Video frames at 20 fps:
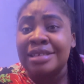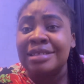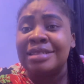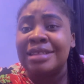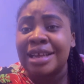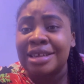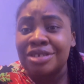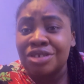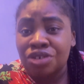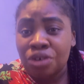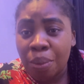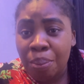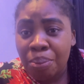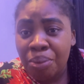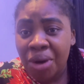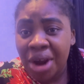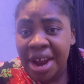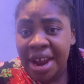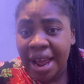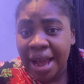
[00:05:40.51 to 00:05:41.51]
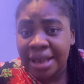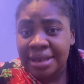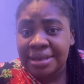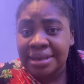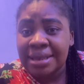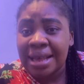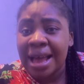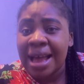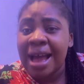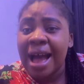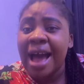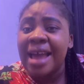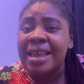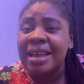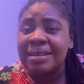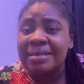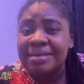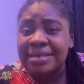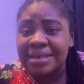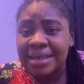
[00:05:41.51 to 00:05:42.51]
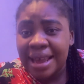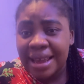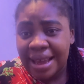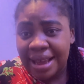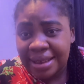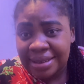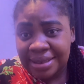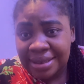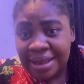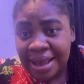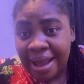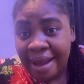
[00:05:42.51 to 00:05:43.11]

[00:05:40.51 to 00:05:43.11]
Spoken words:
that your prayers and your desires